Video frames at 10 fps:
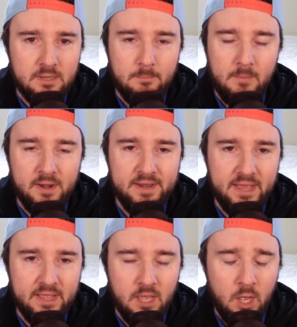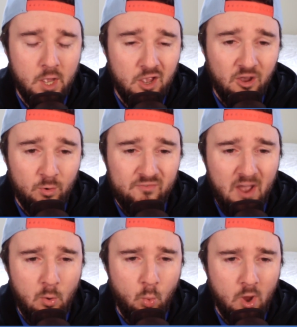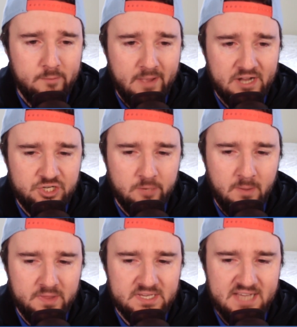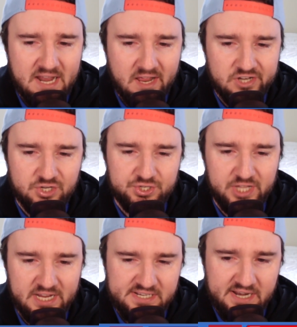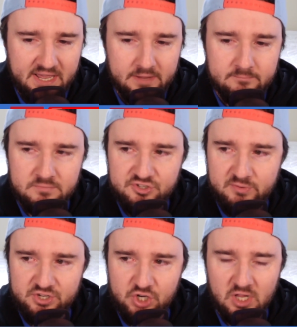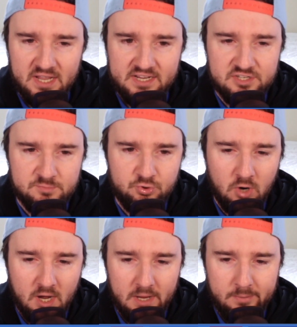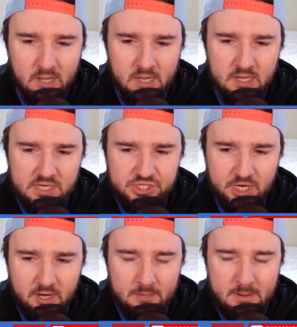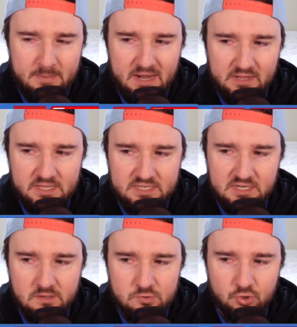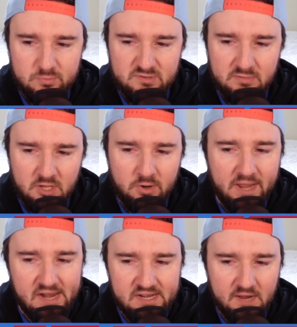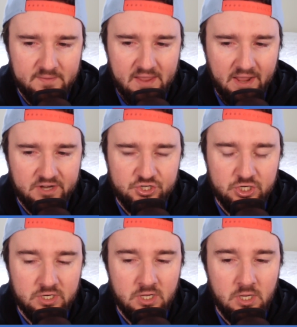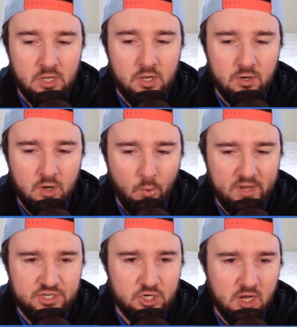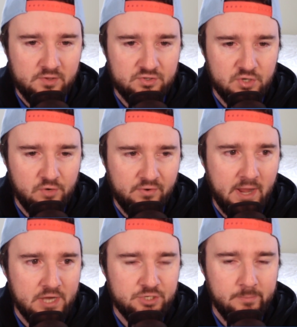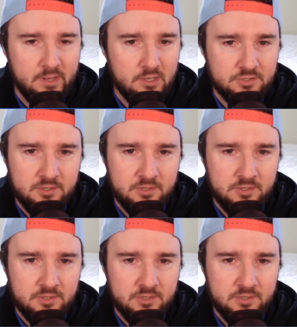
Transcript: Monday. We've got one matchup on this NHL slate today, so be sure to like and subscribe. Check out all my betting links in the description below to get in on the action. Go ahead, turn on those notification bells.